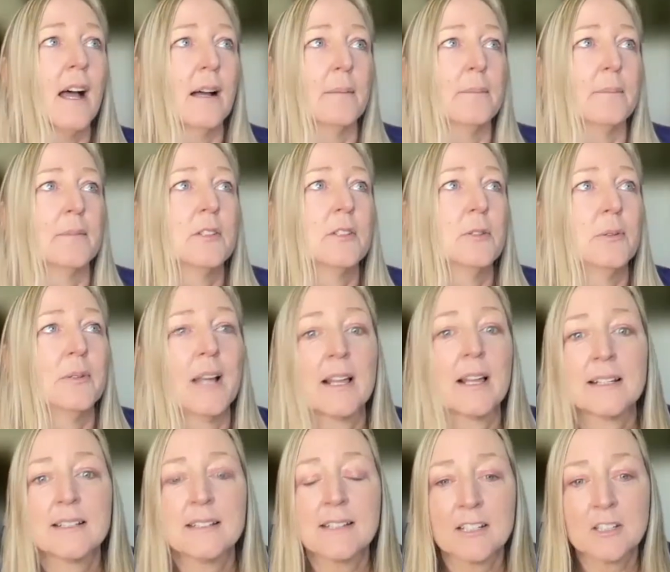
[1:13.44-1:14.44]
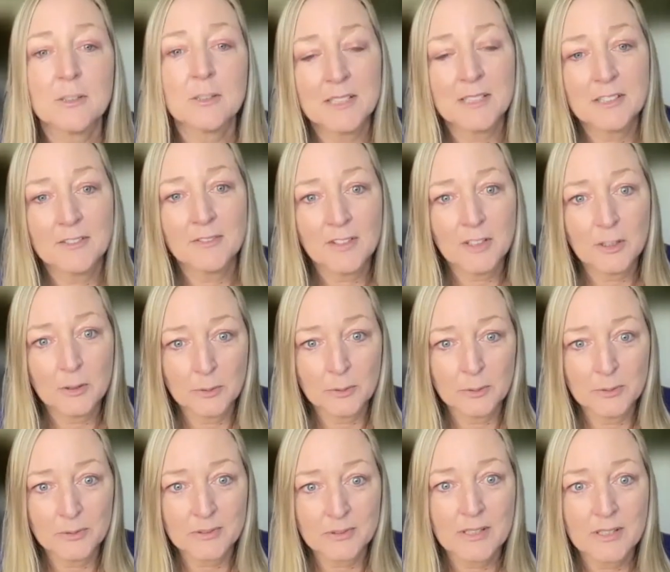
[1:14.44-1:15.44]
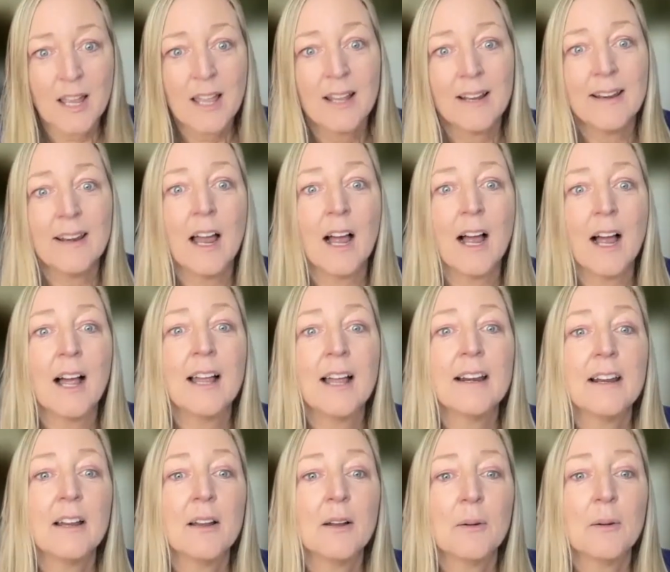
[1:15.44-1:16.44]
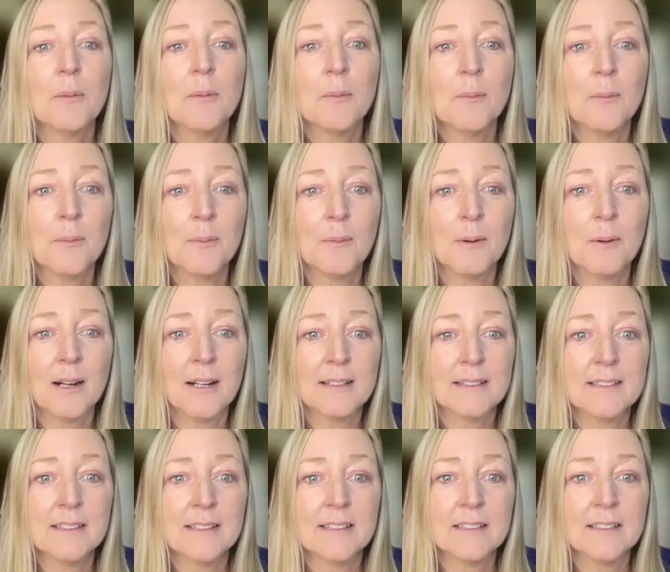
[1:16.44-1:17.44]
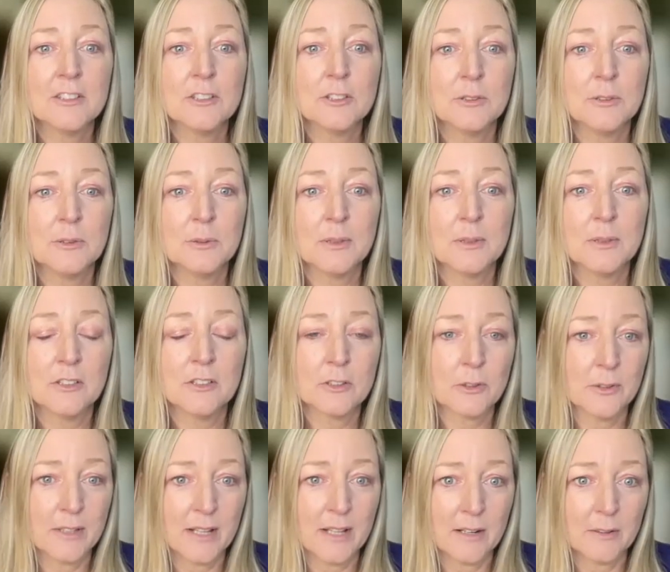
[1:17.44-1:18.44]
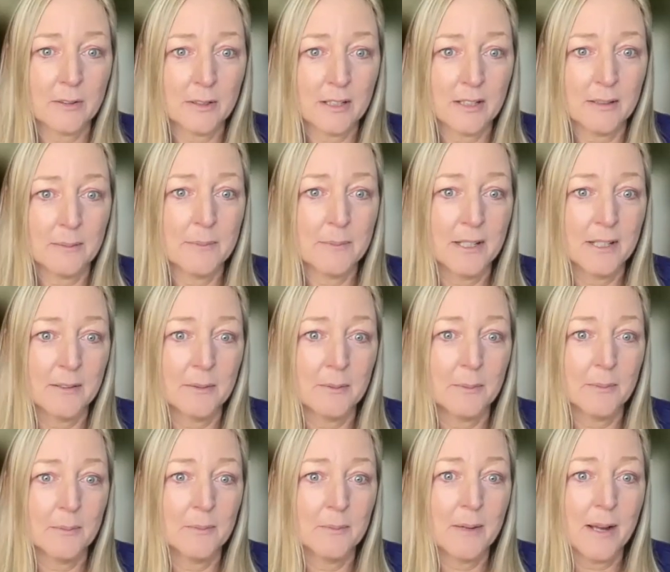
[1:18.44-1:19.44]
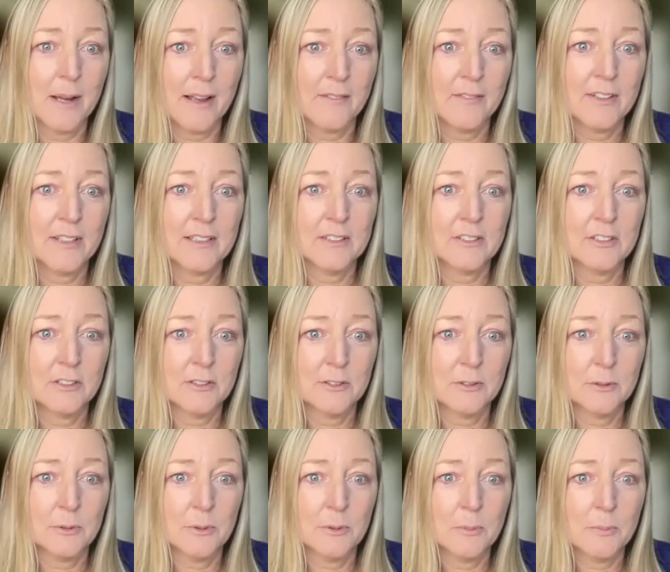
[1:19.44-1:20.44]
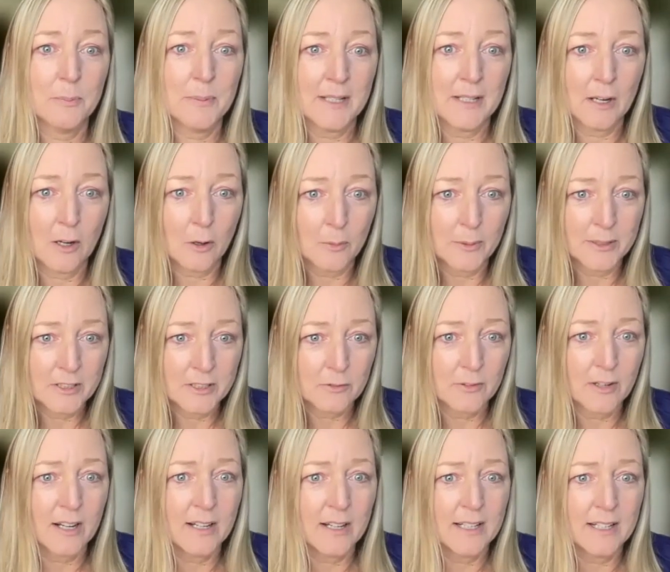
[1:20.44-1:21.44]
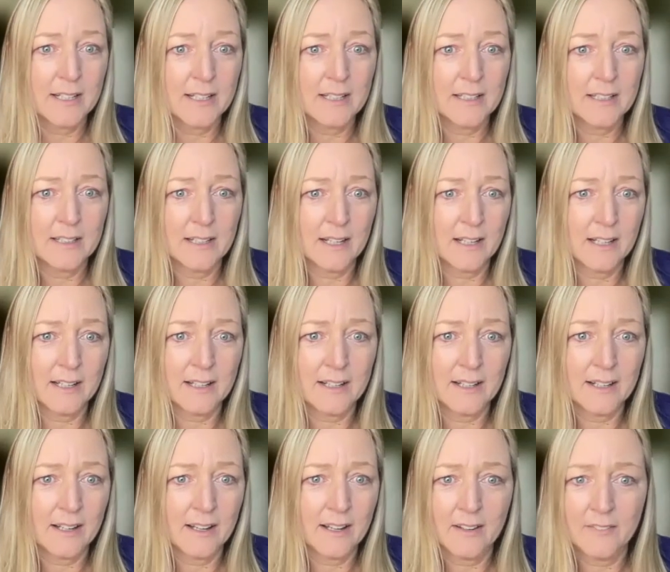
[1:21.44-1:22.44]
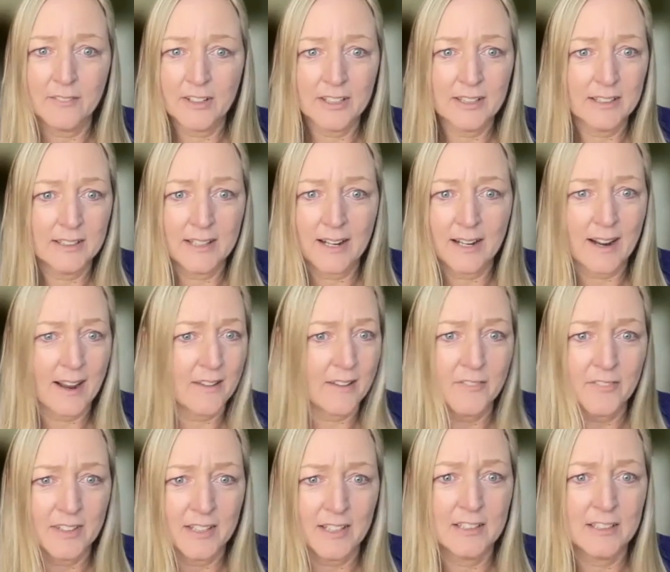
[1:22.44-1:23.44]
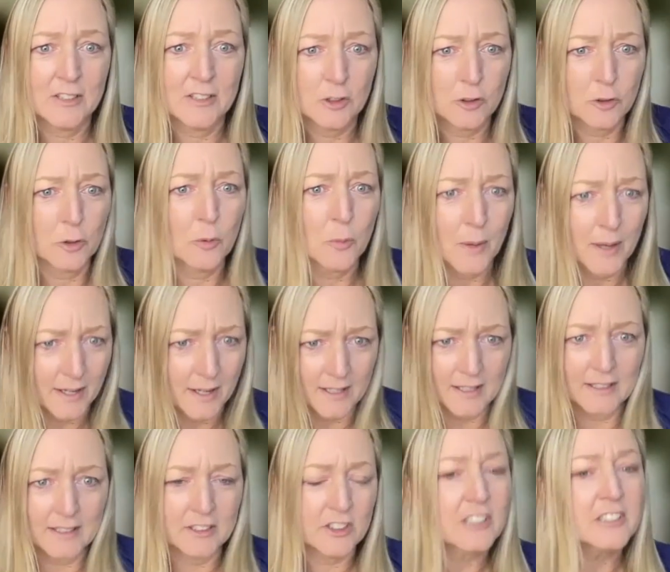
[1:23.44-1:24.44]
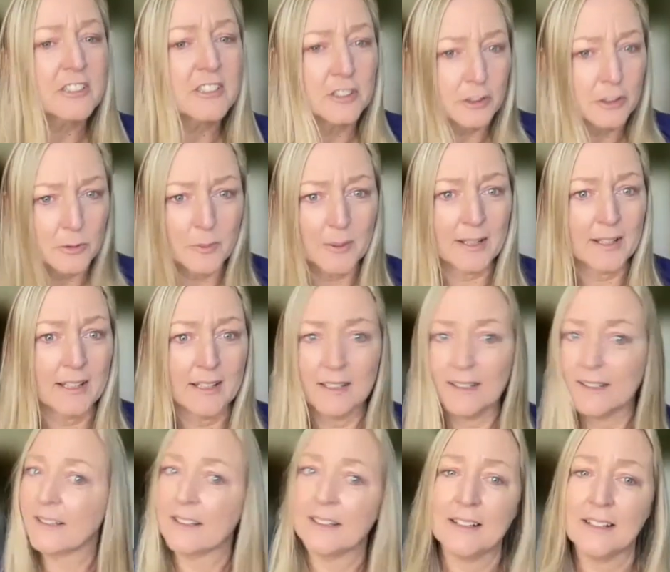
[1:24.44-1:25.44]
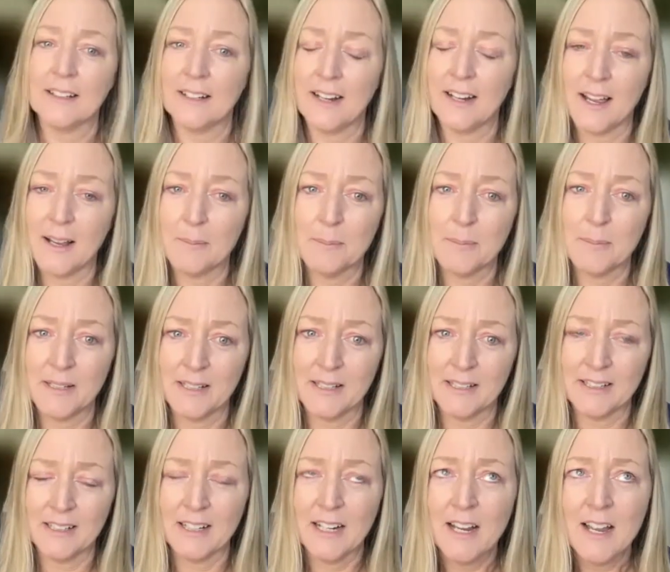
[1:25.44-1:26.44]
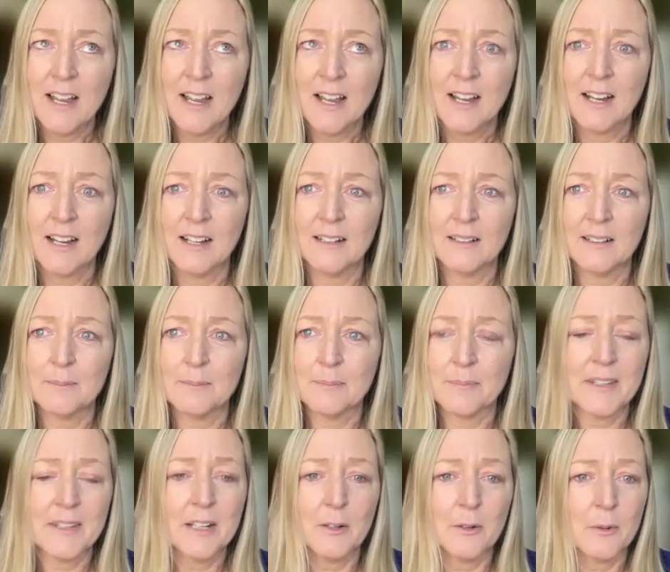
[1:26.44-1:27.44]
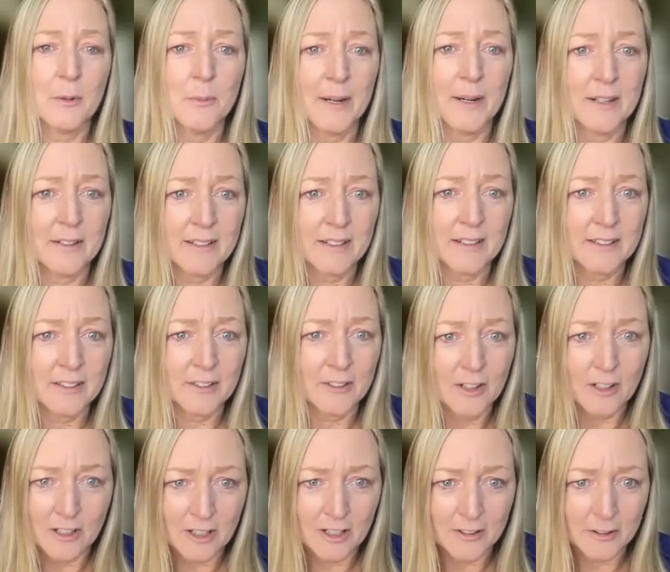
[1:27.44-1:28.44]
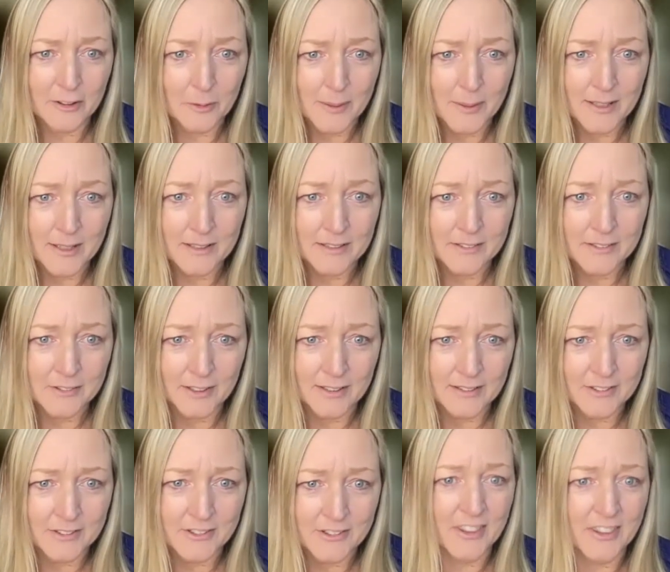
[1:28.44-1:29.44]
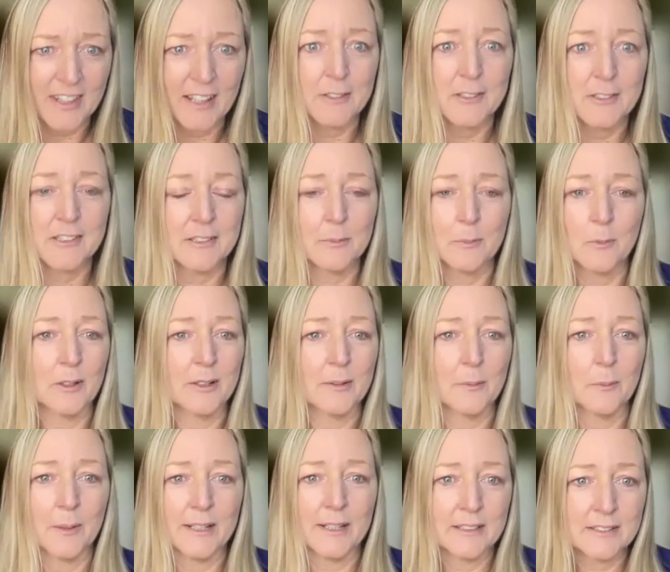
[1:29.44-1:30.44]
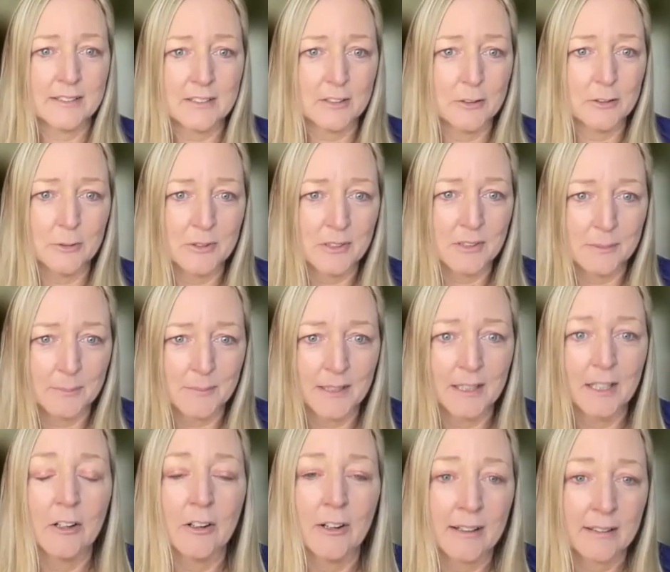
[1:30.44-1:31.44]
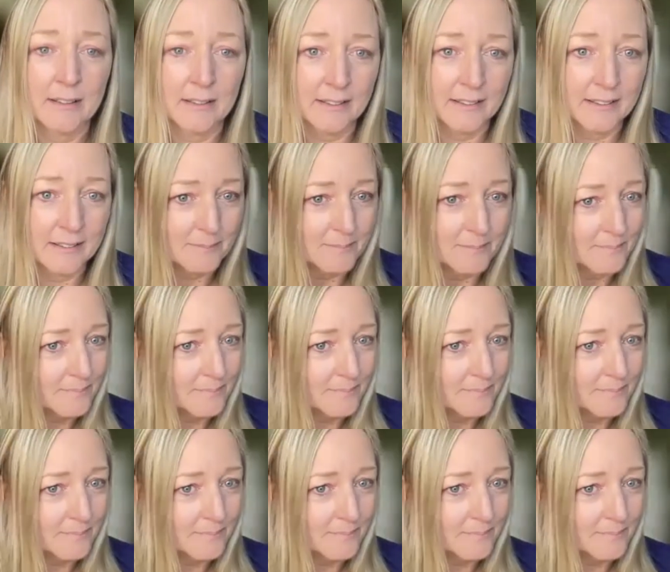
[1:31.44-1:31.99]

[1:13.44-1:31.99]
Two, non-attachment to views, not wanting to control the outcome, not having to be always right, not have things your way, just your way, and not being, aware that there are other ways, right? There's 1,001 ways to do something correctly.